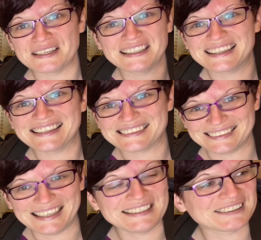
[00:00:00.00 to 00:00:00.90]
Things
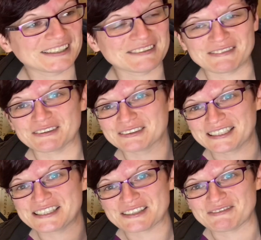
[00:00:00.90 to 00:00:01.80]
like toilet roll,
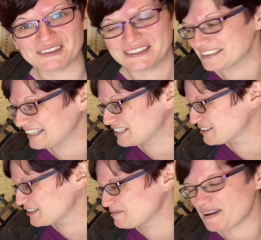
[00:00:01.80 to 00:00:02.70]
kitchen roll,
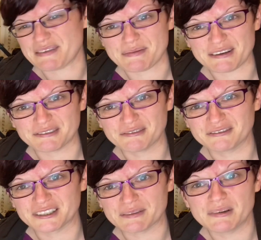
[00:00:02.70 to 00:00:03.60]
etc. that might be a bit of fun
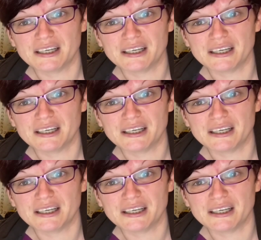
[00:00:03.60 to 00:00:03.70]
for them,